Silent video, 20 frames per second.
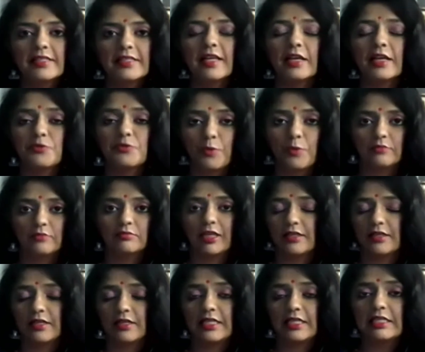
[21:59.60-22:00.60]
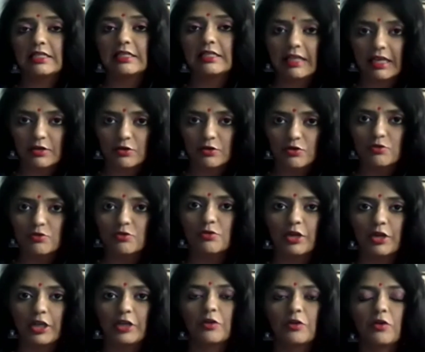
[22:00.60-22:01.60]
things that a leader
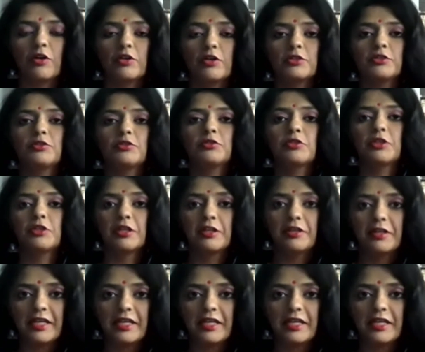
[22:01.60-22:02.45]
can do in order to